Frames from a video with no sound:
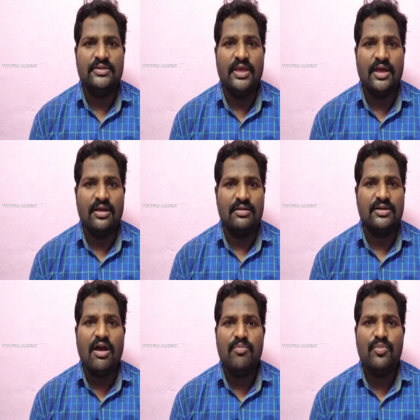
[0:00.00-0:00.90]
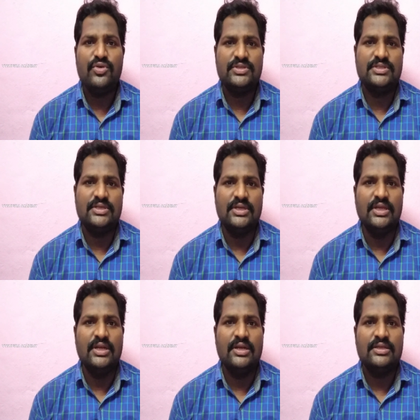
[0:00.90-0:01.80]
they are topmost
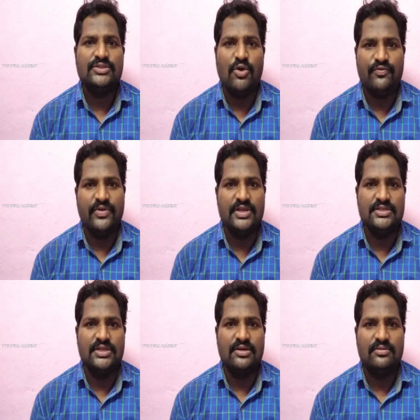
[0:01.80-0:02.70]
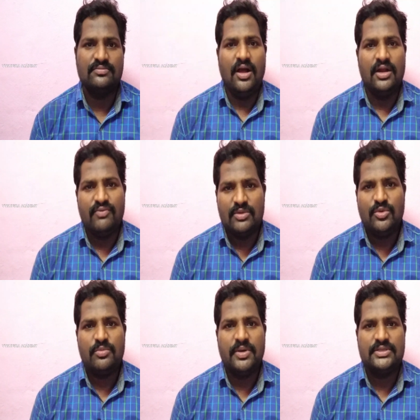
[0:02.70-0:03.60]
in software engineering. And one
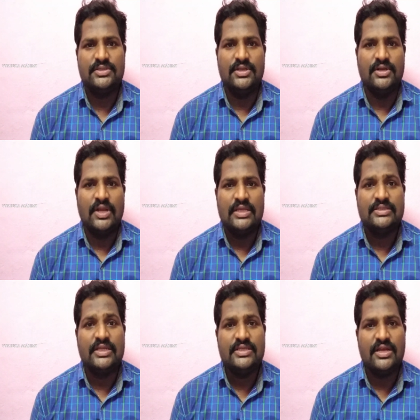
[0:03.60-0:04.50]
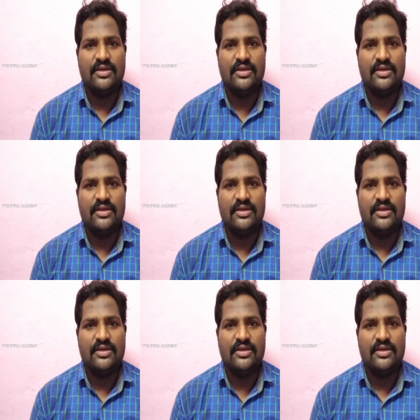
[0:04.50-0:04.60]
more person, Satya